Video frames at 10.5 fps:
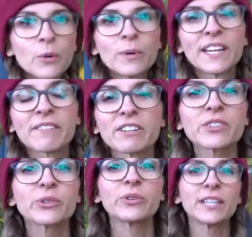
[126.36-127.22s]
We never
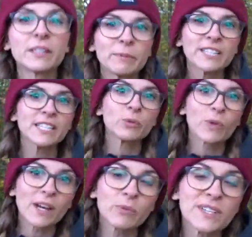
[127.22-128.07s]
saw anybody
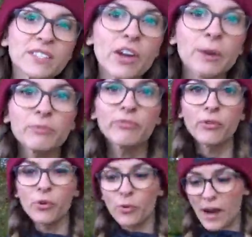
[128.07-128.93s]
where we stopped
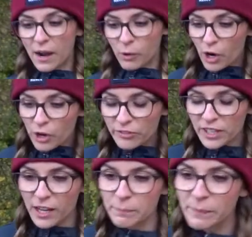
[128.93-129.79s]
for our overnight